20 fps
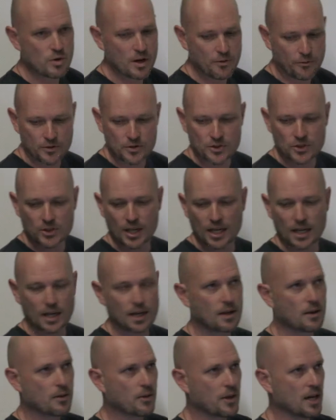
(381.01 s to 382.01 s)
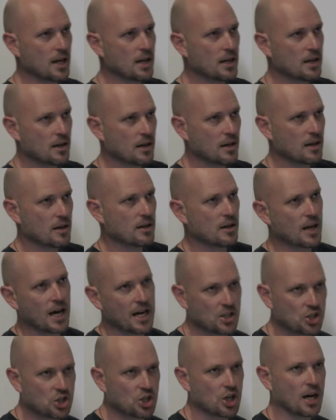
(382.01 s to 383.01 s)
referencing the
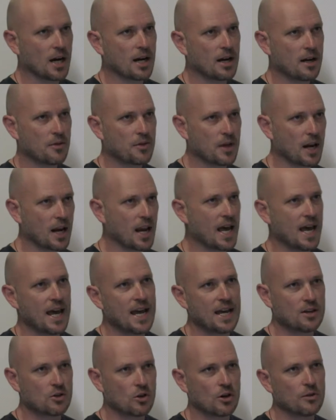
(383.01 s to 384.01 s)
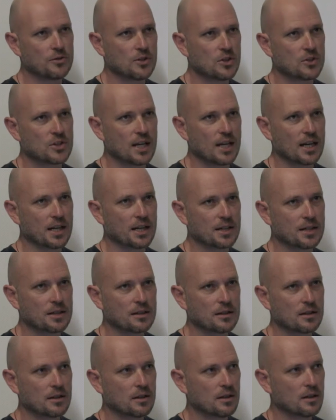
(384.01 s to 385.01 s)
nature, the land of New Zealand.
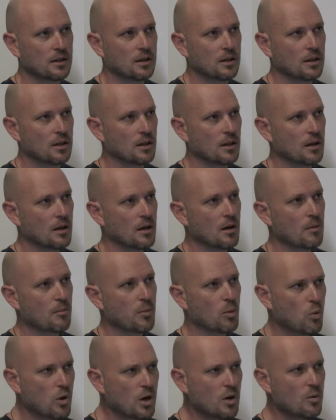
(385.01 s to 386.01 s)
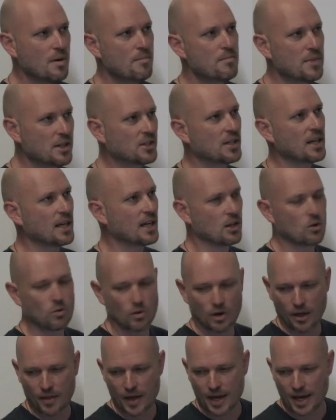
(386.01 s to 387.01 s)
But what are we missing in
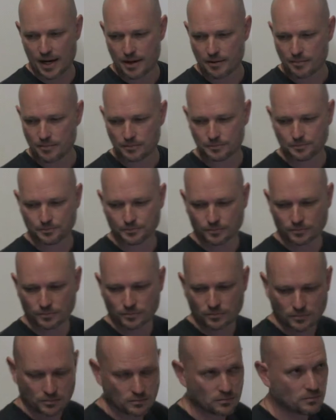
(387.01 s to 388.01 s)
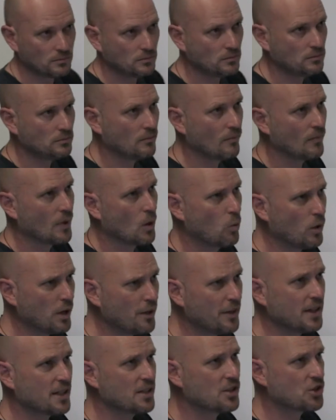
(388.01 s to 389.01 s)
all of that? What
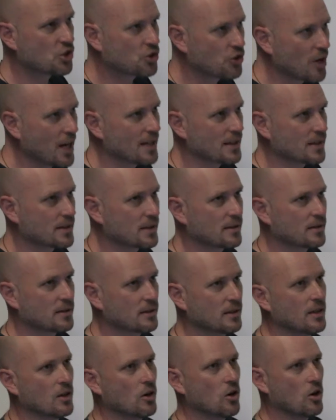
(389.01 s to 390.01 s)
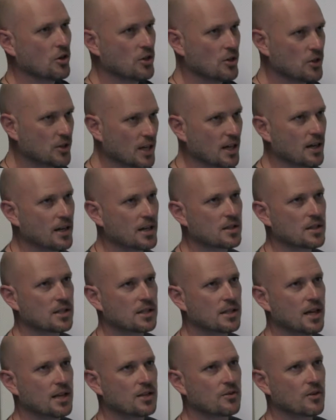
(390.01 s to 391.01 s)
are the constraints on New Zealand as it
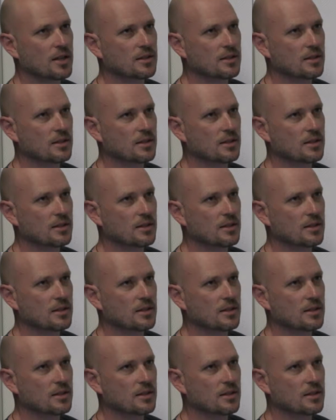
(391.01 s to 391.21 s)
stands right